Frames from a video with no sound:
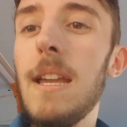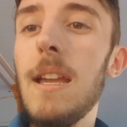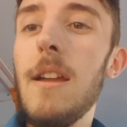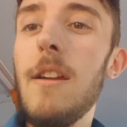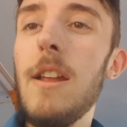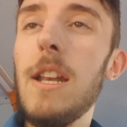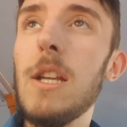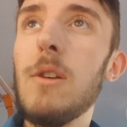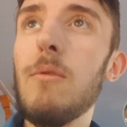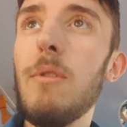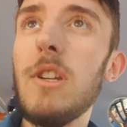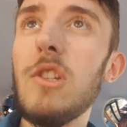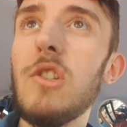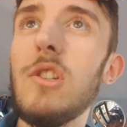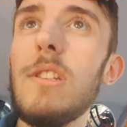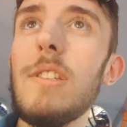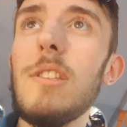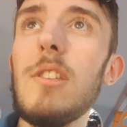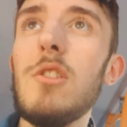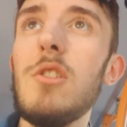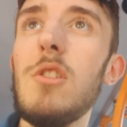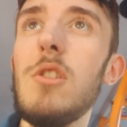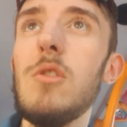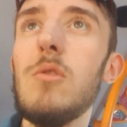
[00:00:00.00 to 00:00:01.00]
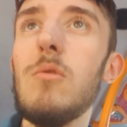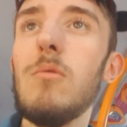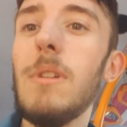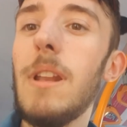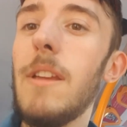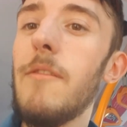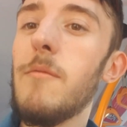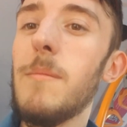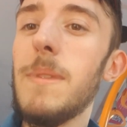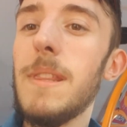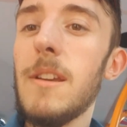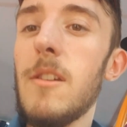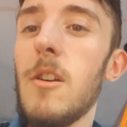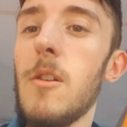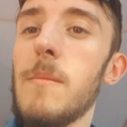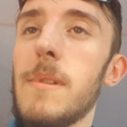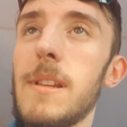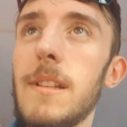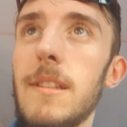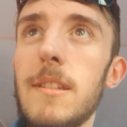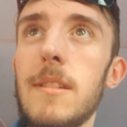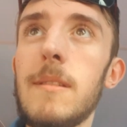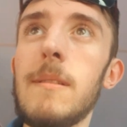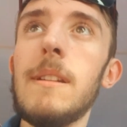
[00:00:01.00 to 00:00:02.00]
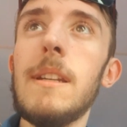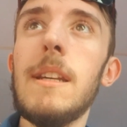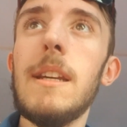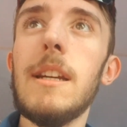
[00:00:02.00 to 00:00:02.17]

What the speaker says: Any questions, as usual, leave them in the comments.